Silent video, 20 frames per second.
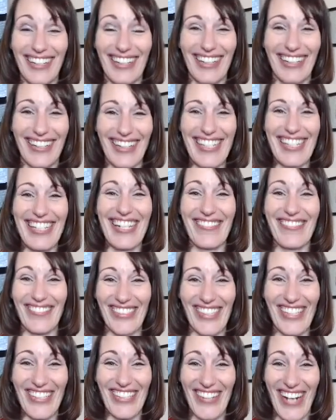Let's get
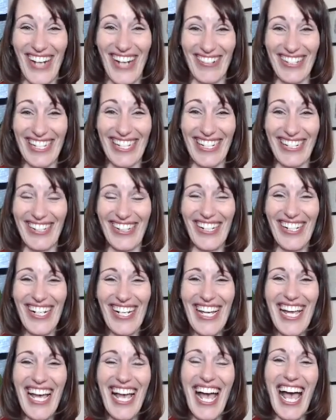really grounded here.
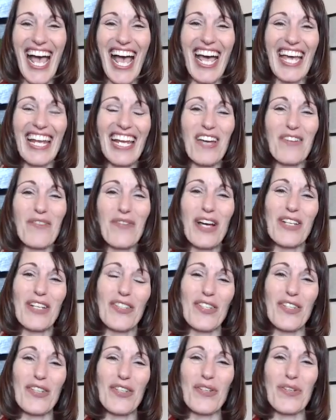And I went
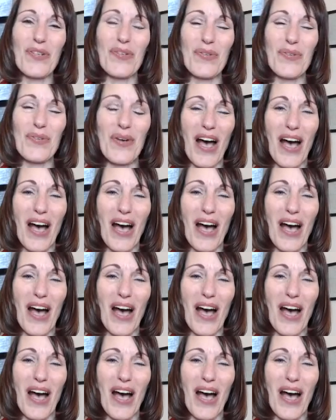to